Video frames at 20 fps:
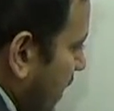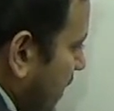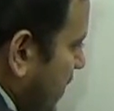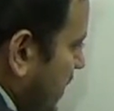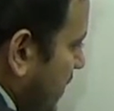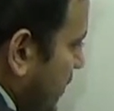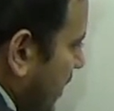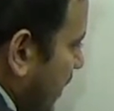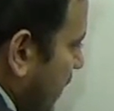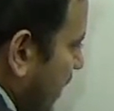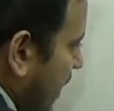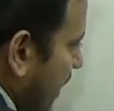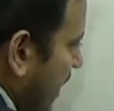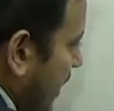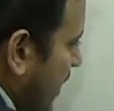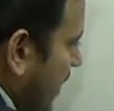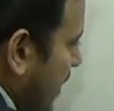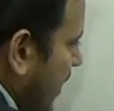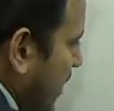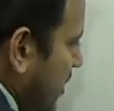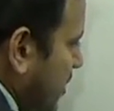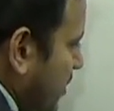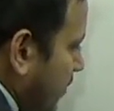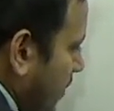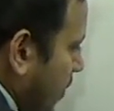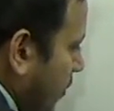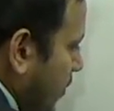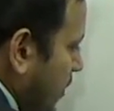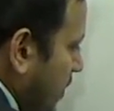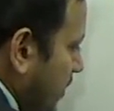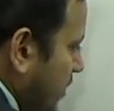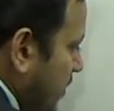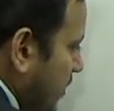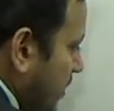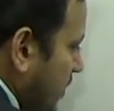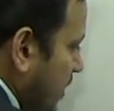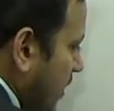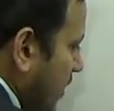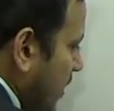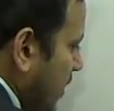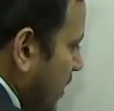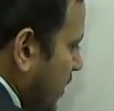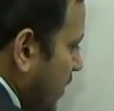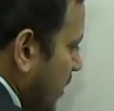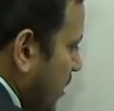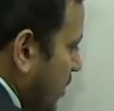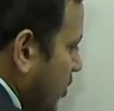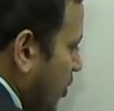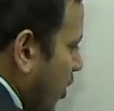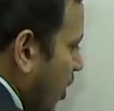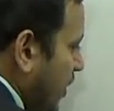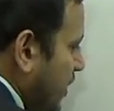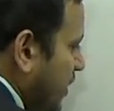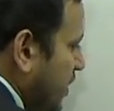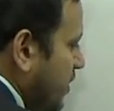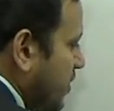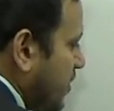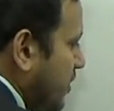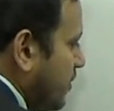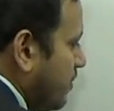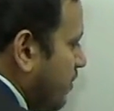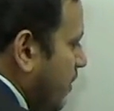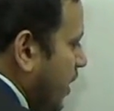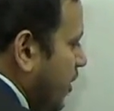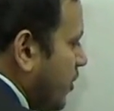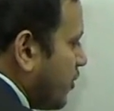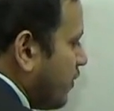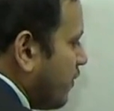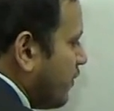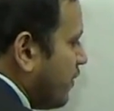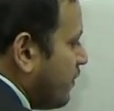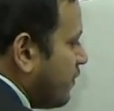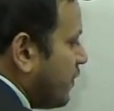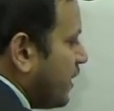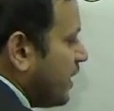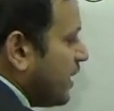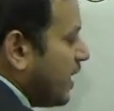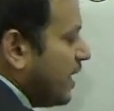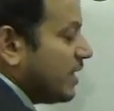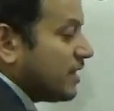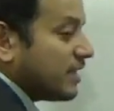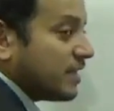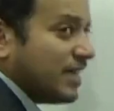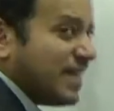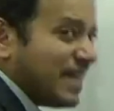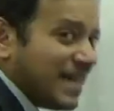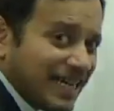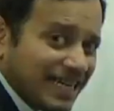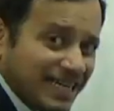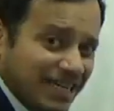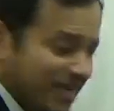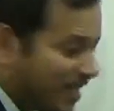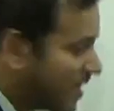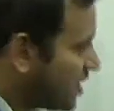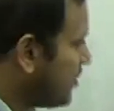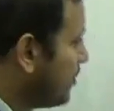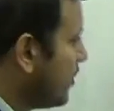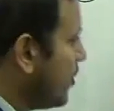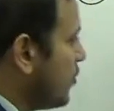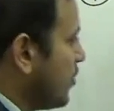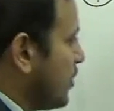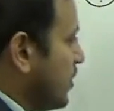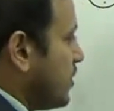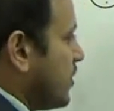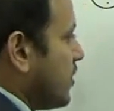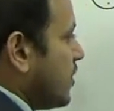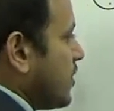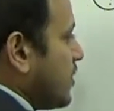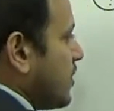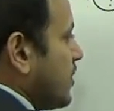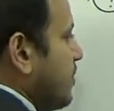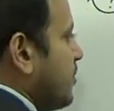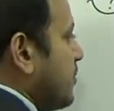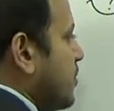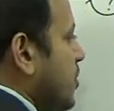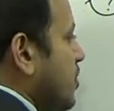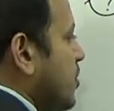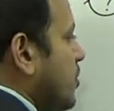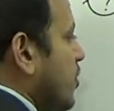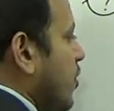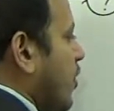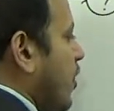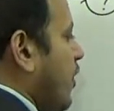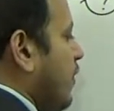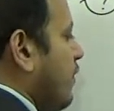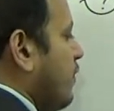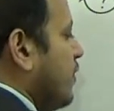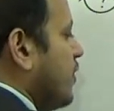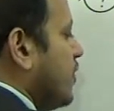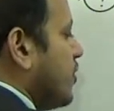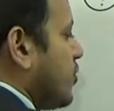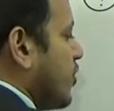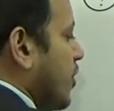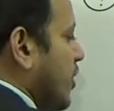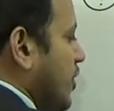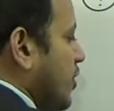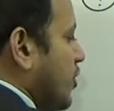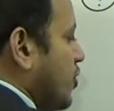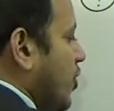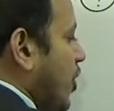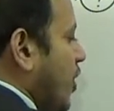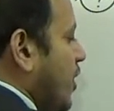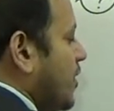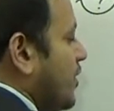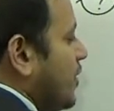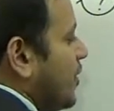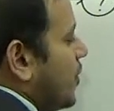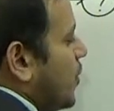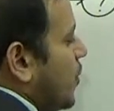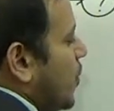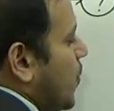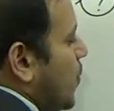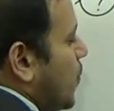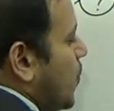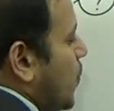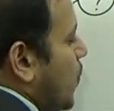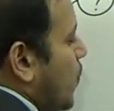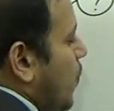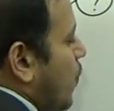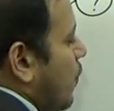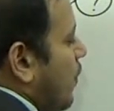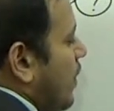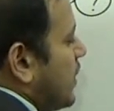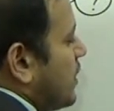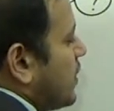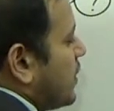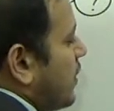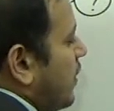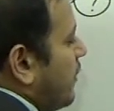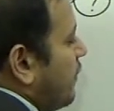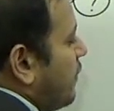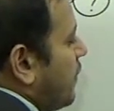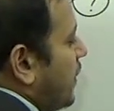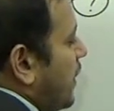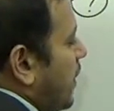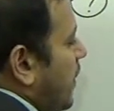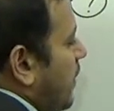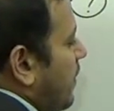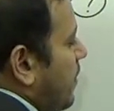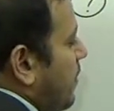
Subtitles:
is the Atlas mountain system. The northeastern part of Africa is the Atlas mountain system northwest Africa.